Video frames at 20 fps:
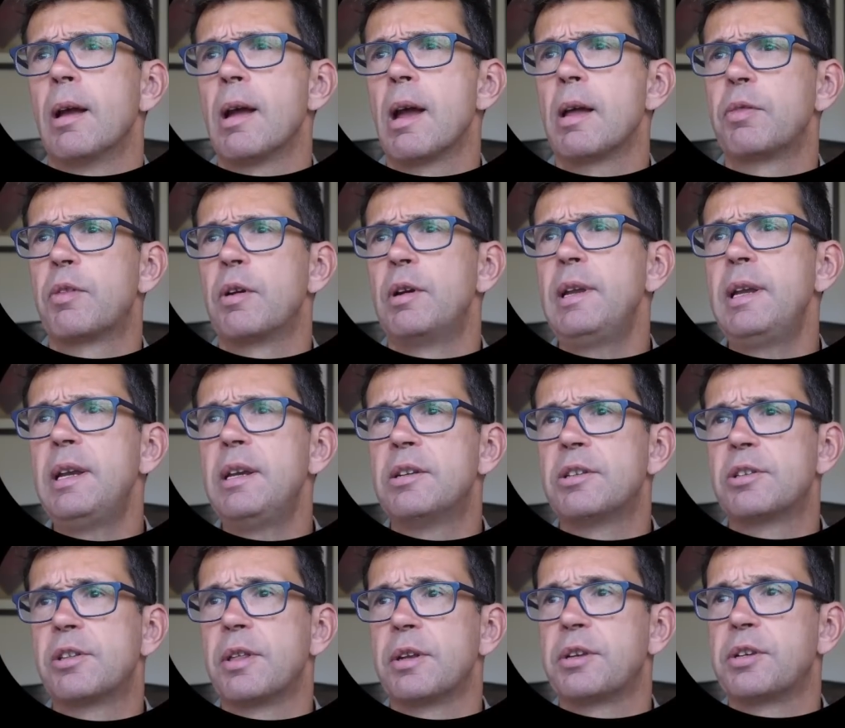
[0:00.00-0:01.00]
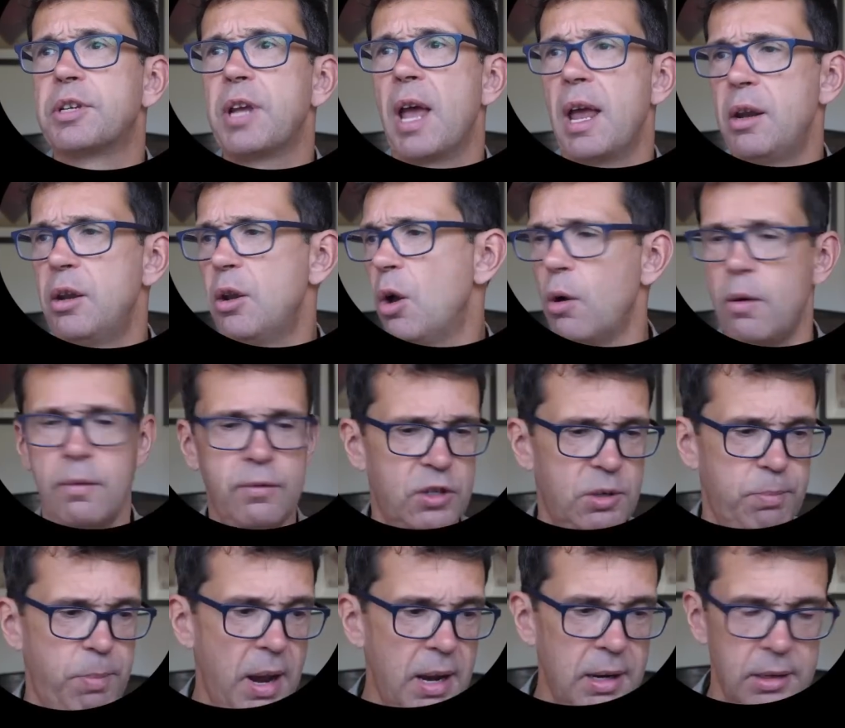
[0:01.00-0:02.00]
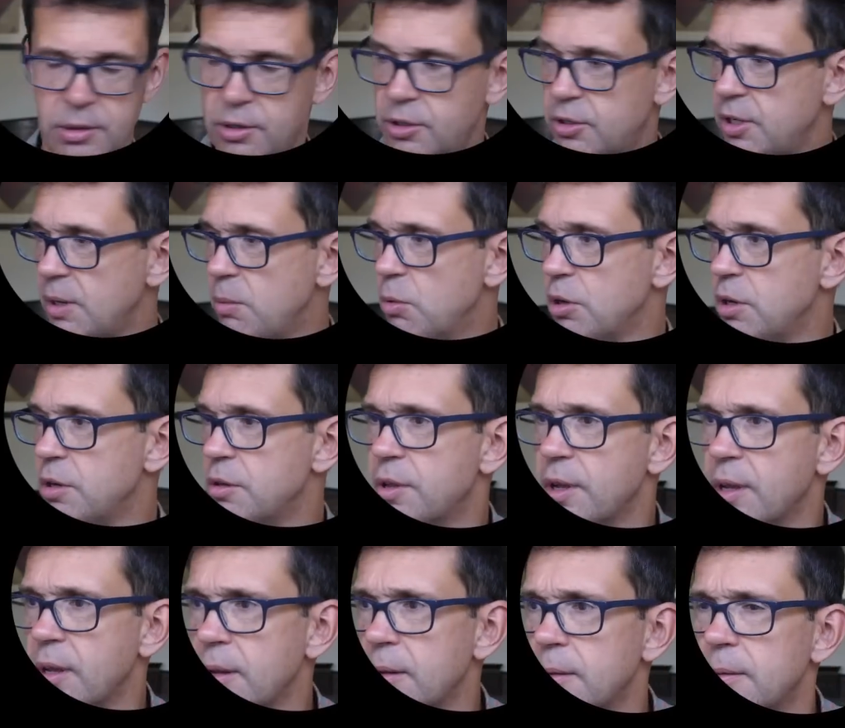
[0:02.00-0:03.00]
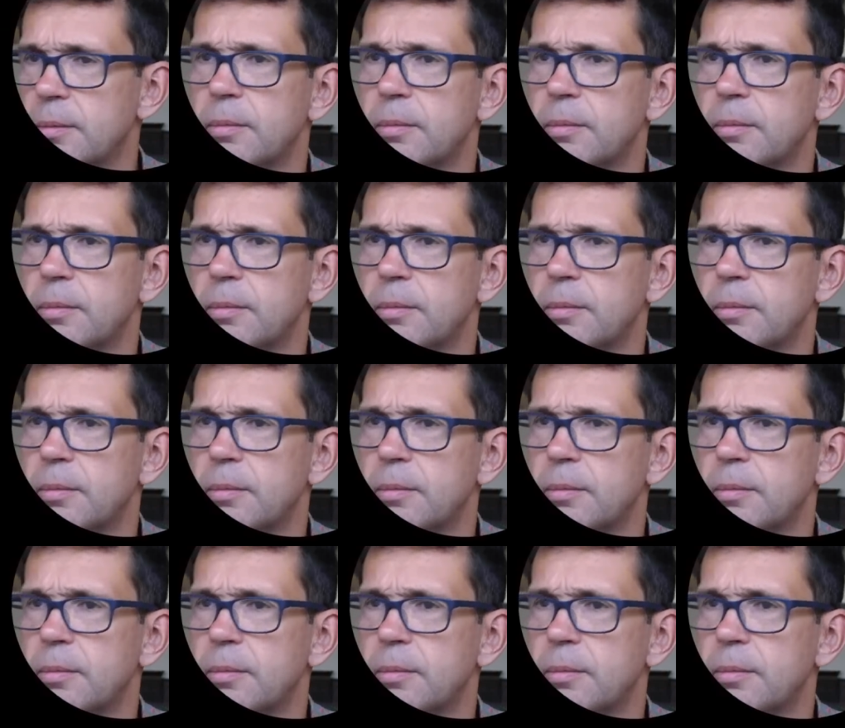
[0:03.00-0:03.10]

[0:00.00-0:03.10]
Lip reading: And the lead is the 10 of spades. See what you think.